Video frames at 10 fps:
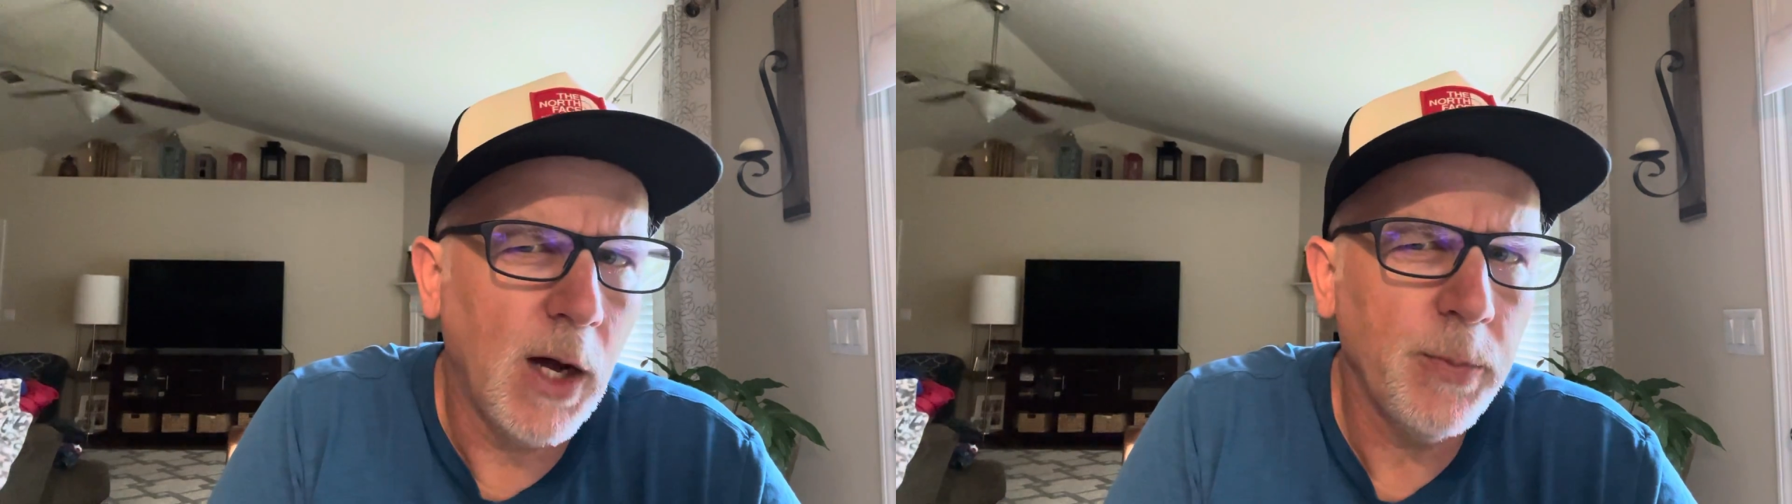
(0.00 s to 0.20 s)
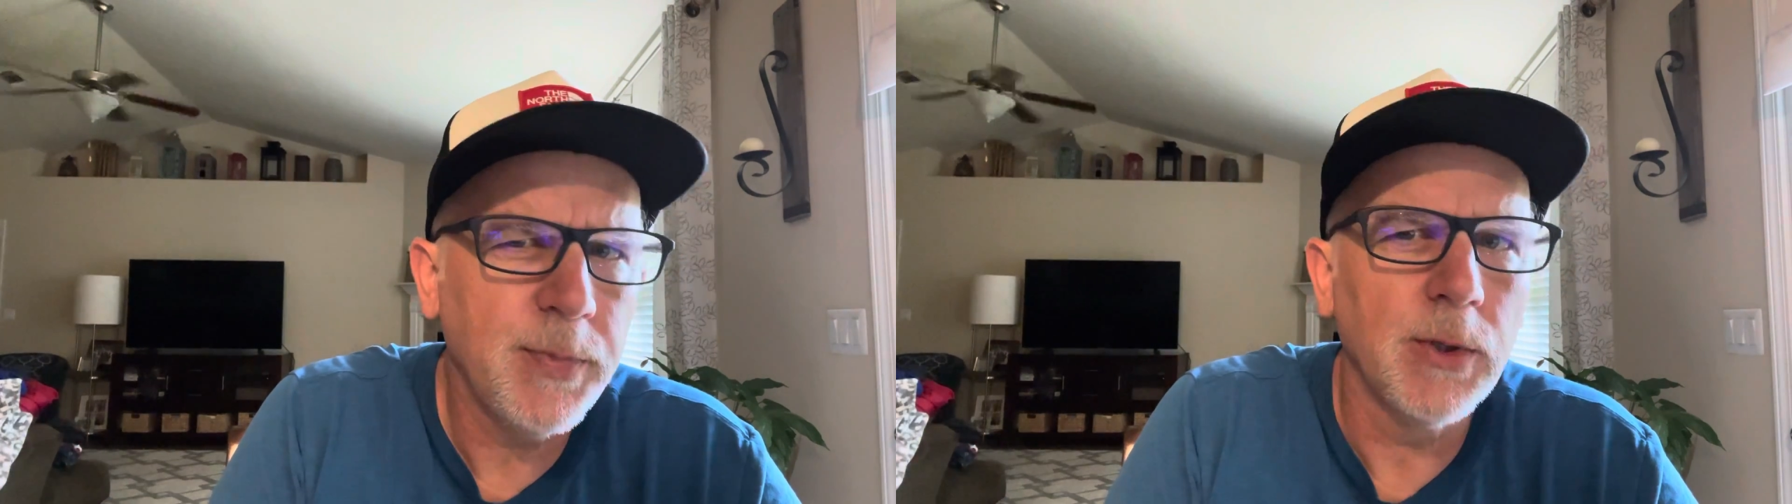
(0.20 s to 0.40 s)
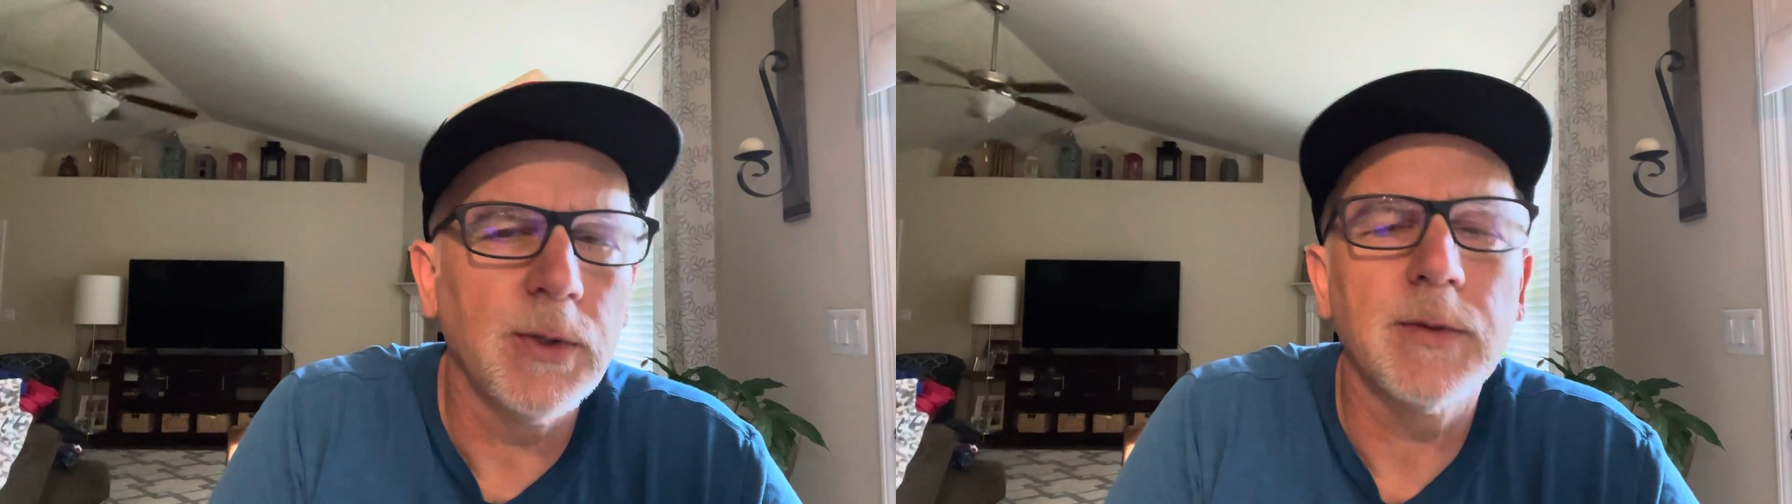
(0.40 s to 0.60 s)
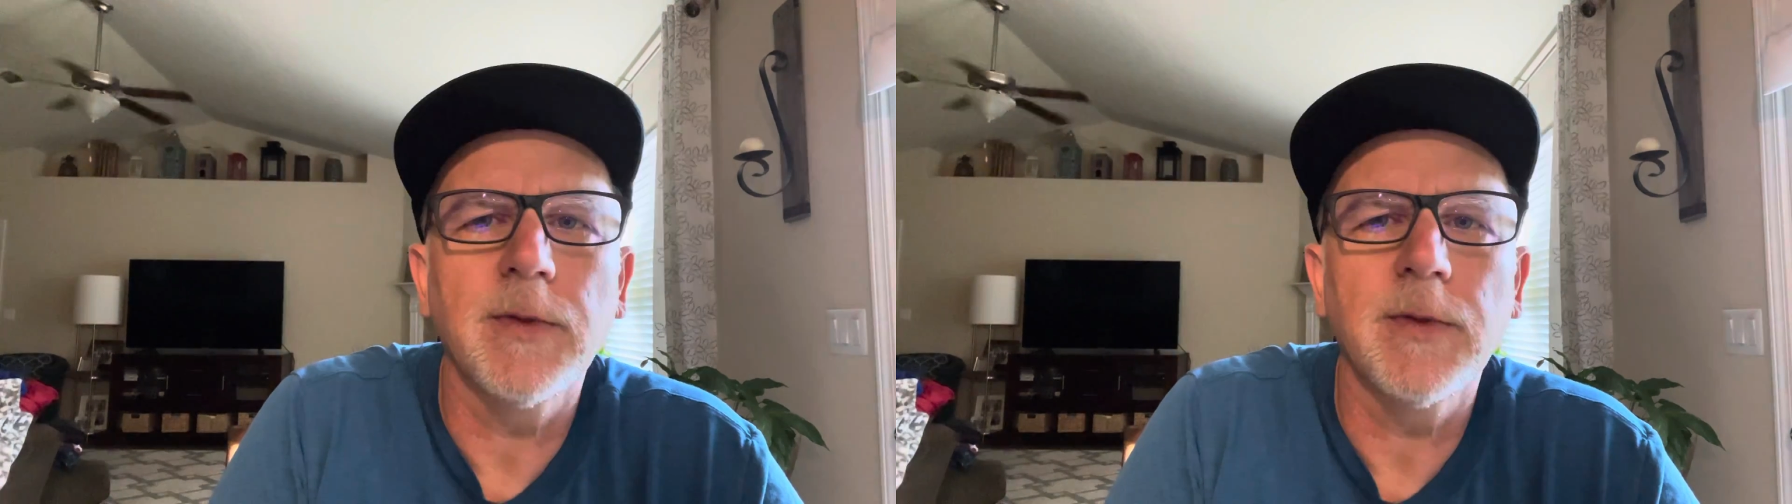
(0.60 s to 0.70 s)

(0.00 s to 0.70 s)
hope you'll